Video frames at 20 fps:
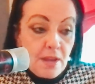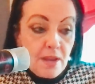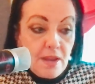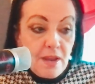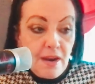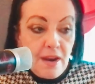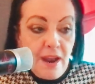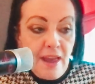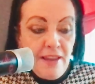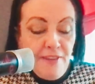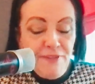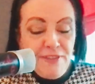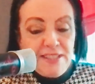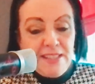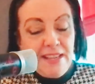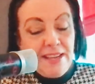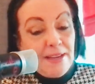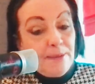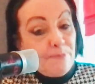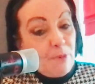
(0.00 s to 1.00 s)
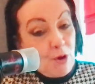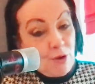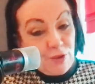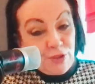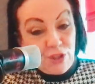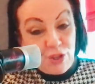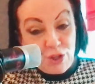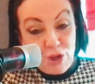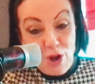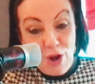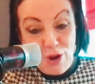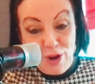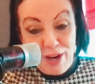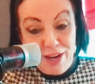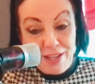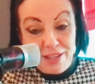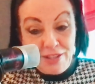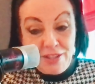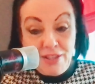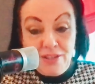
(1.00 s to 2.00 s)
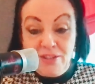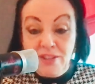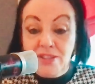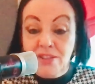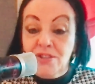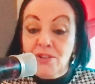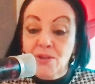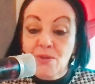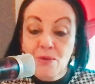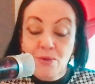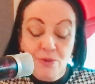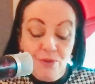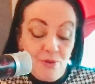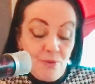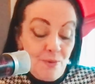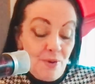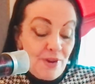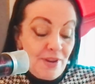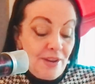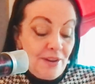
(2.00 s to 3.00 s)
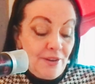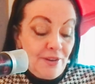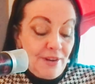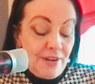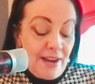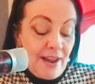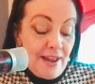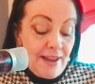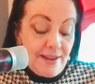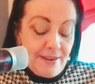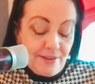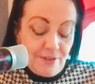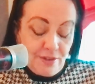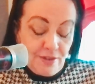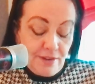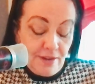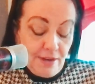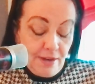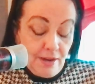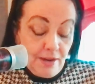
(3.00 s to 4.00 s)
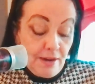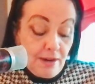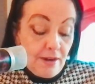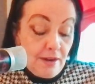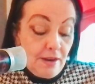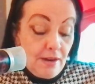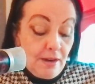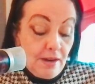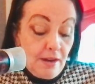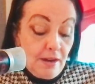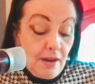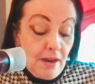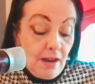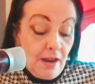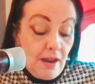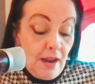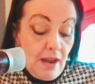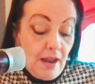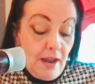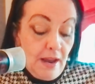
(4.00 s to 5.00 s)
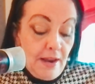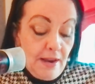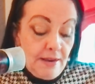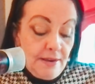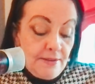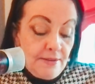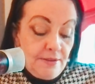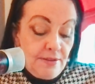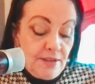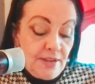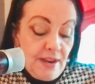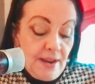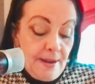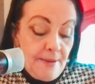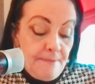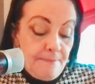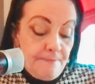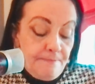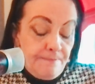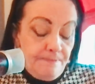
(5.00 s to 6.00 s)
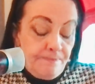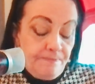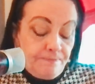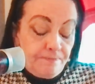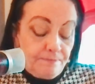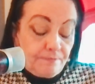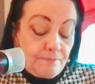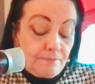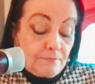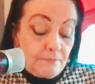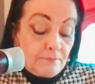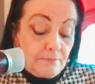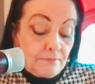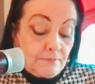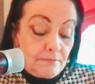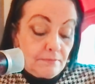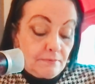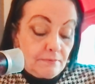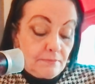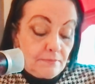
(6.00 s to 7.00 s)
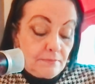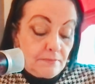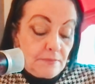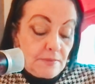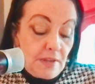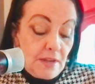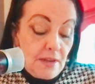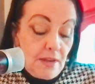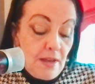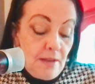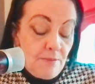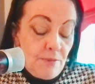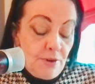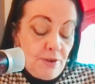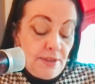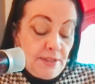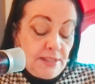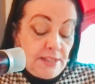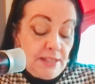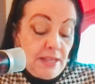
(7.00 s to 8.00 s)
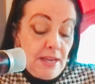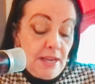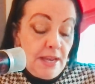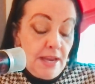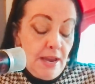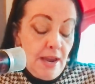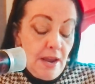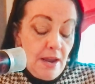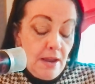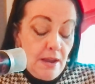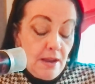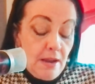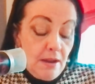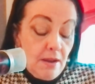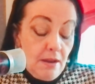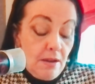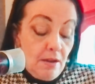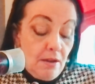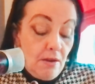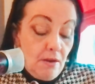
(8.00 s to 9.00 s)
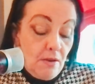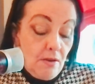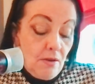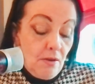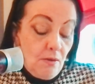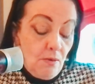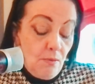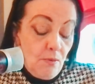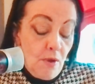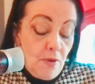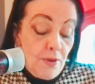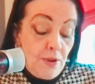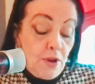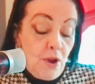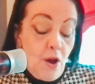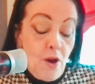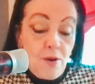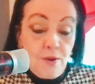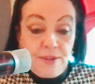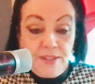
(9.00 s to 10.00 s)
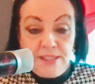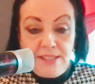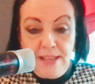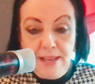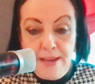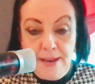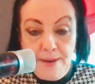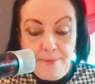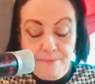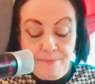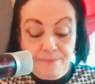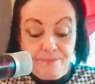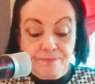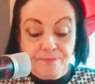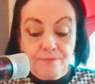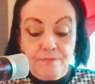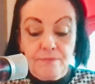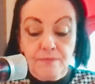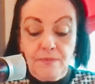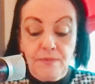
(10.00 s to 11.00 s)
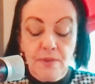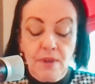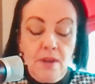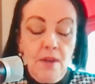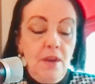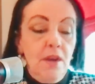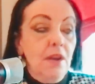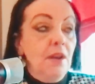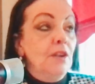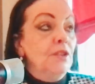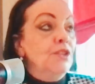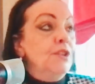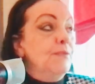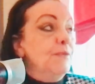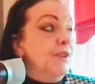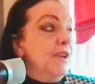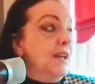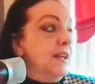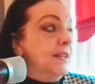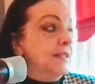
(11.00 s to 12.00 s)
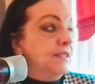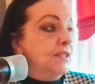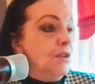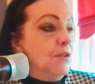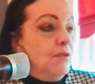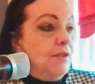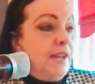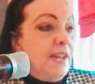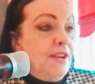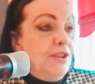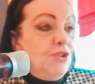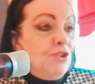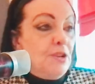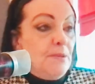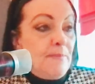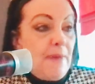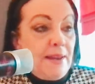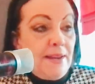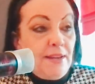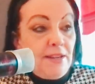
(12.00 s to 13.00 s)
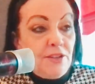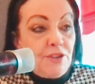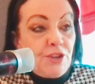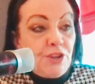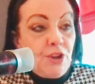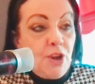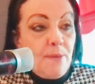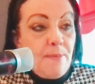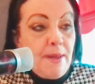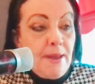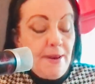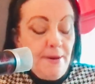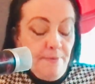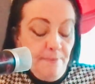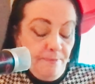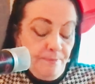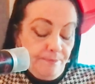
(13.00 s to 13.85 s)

life is like a box of chocolates. You just don't know what you're going to get. And um, I'm going to see what the cards say. So I'm going to ask Archangel Michael to come in.